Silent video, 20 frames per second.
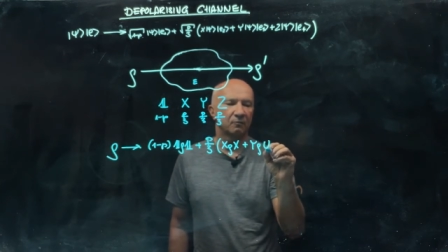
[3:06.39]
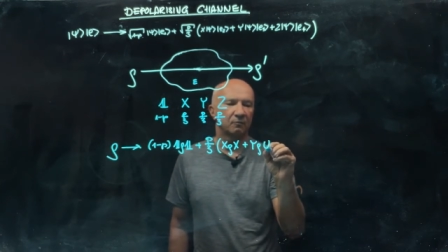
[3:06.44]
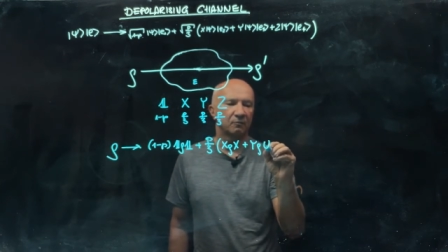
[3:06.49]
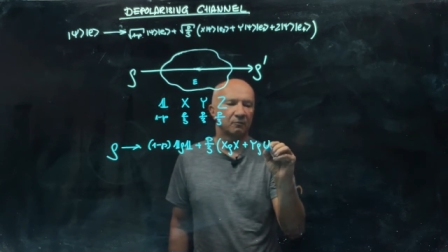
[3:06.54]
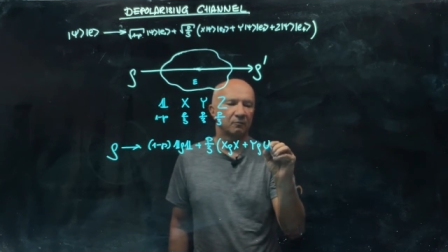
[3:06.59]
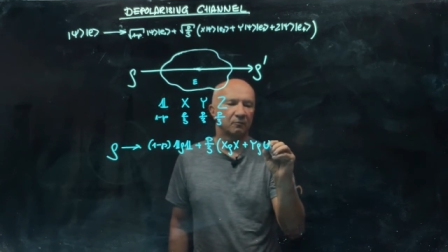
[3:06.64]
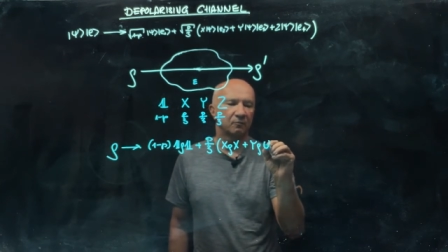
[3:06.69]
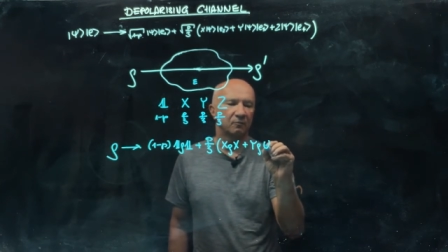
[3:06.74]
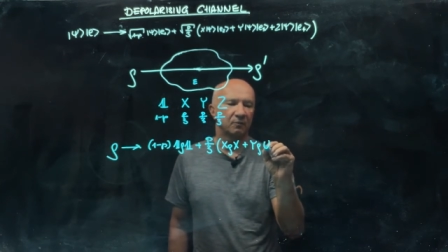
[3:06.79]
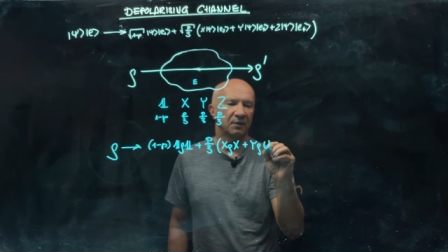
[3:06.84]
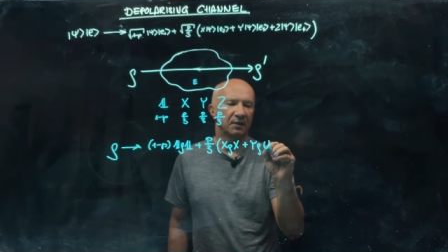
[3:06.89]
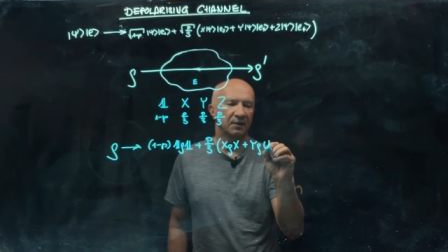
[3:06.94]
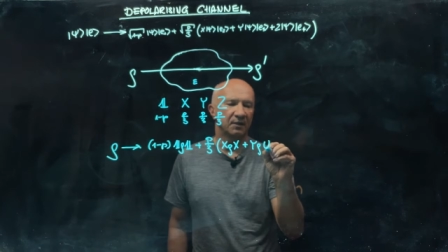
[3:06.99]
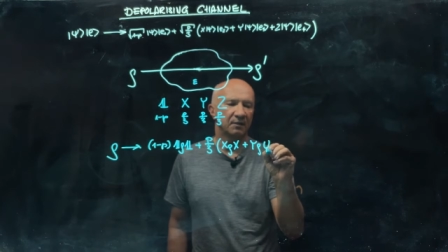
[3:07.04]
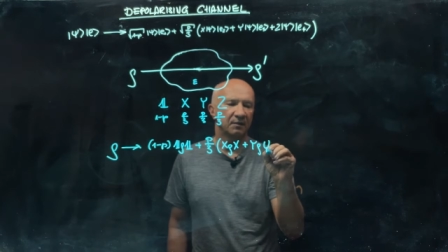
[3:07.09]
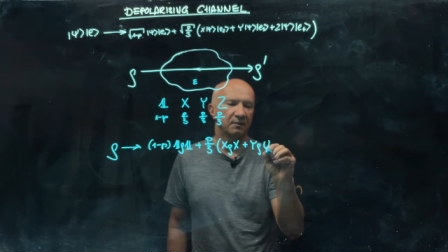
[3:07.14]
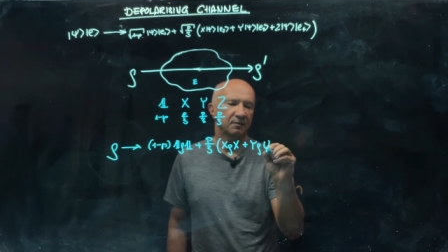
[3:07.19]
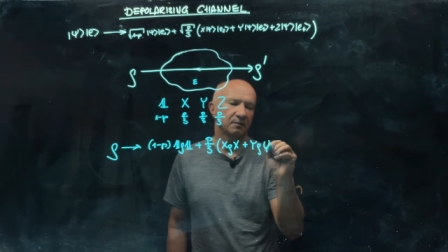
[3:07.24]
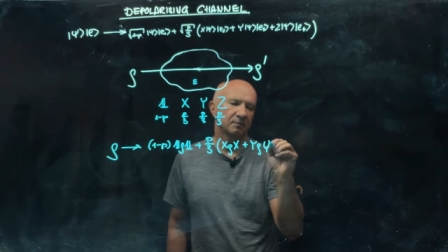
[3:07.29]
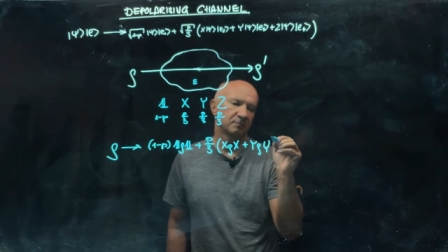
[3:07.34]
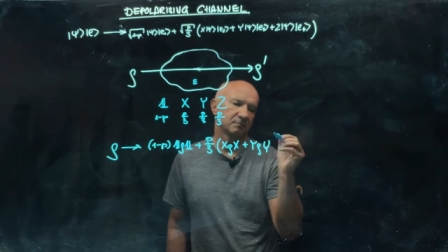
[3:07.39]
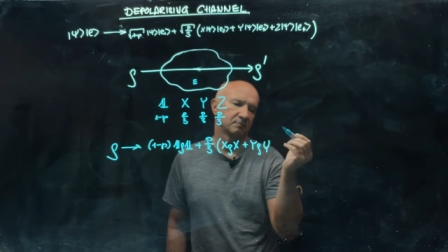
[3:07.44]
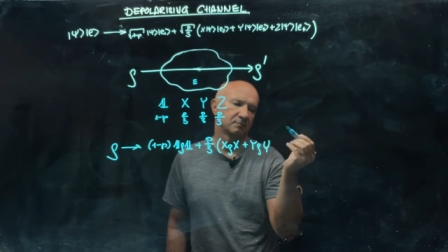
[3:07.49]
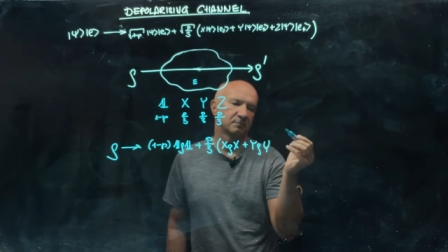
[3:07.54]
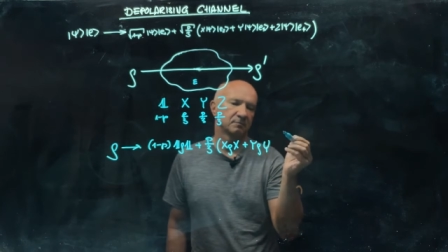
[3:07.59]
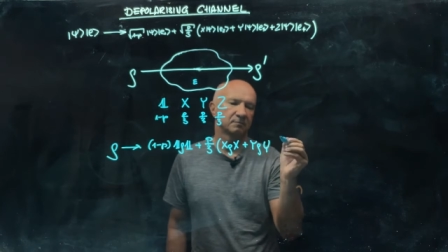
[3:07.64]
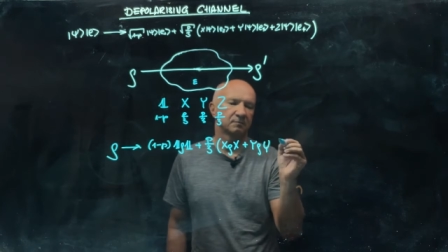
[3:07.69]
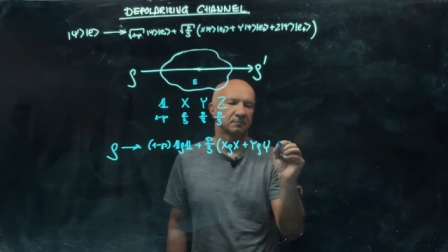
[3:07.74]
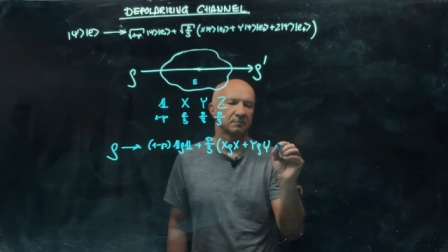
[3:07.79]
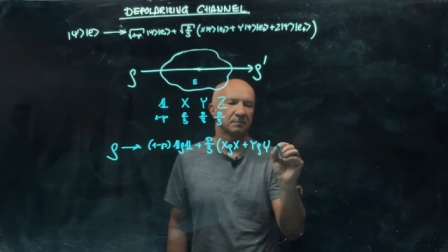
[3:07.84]
y,
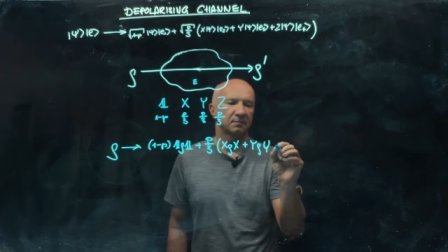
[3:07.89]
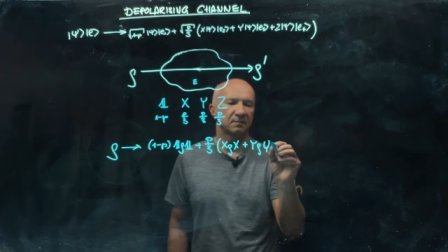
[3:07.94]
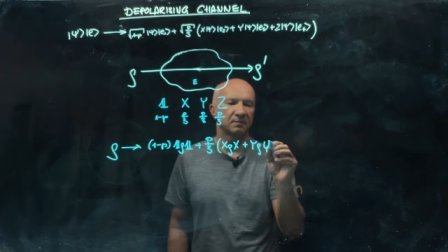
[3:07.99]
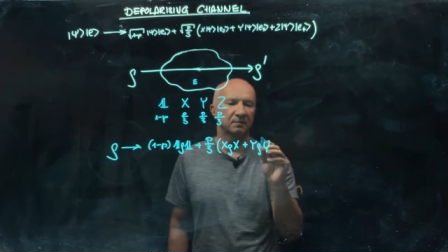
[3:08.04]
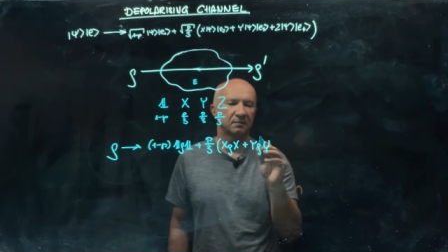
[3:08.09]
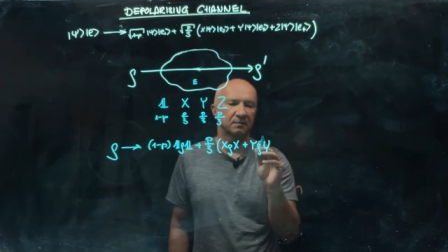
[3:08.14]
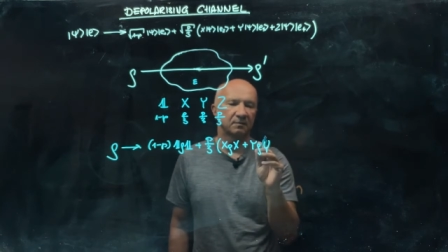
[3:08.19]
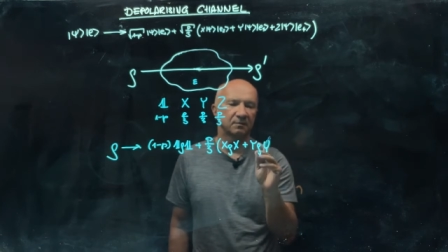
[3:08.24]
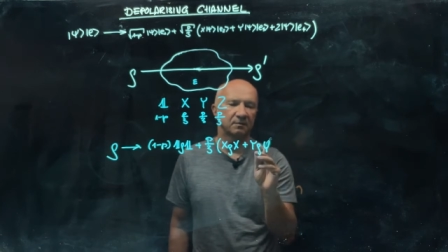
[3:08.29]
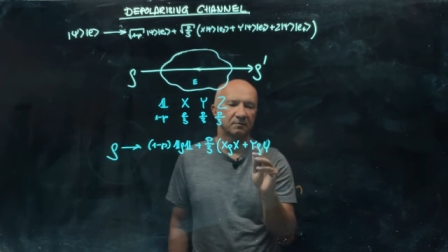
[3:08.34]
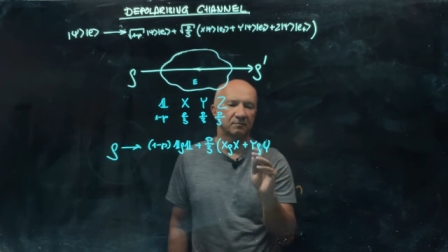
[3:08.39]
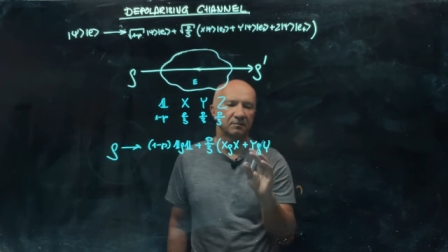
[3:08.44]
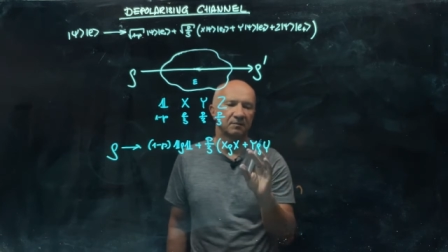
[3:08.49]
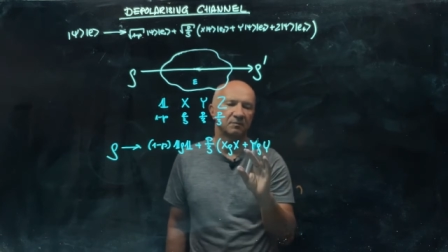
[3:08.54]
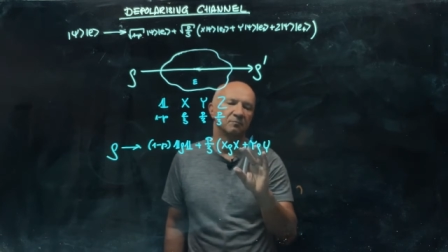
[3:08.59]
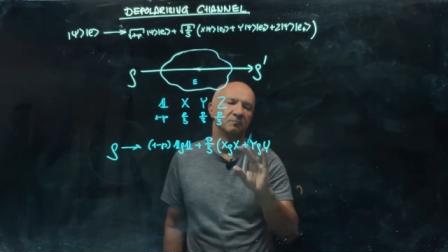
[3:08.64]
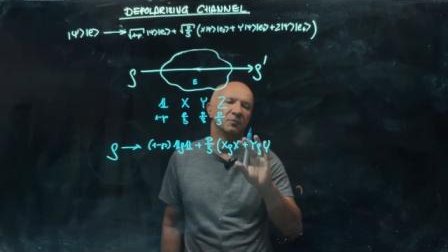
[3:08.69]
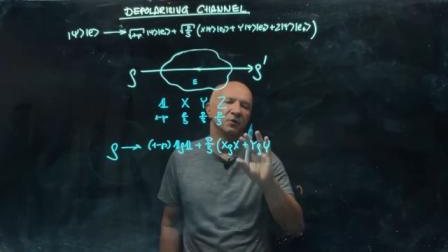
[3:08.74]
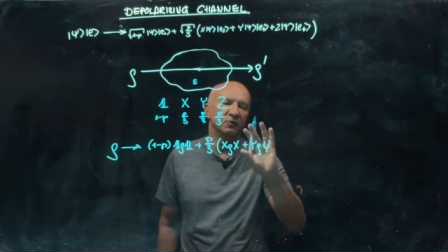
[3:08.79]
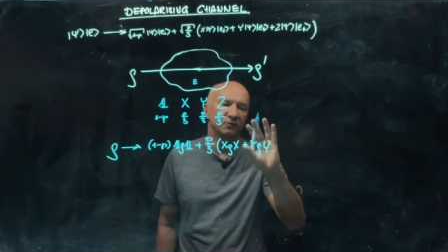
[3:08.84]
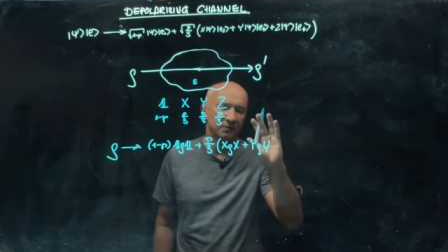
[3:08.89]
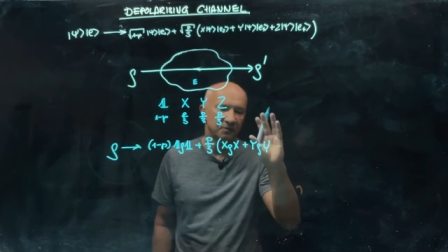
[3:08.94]
both